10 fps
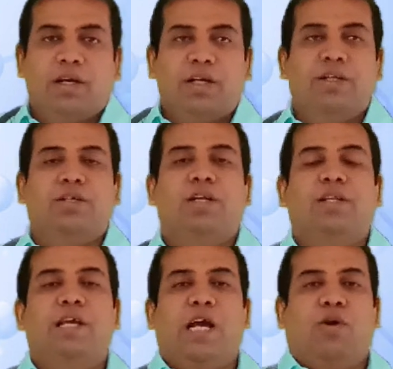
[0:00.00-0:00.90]
Initially,
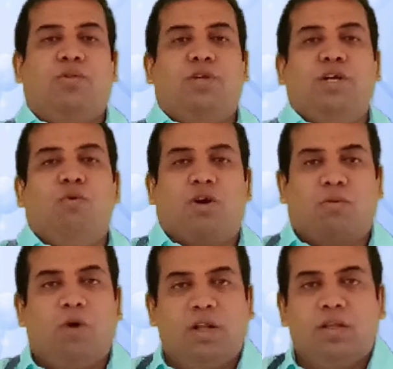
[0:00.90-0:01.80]
they have three water
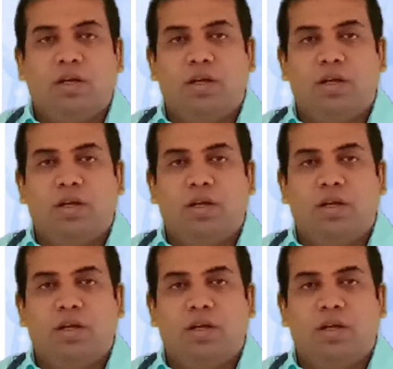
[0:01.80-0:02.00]
baths,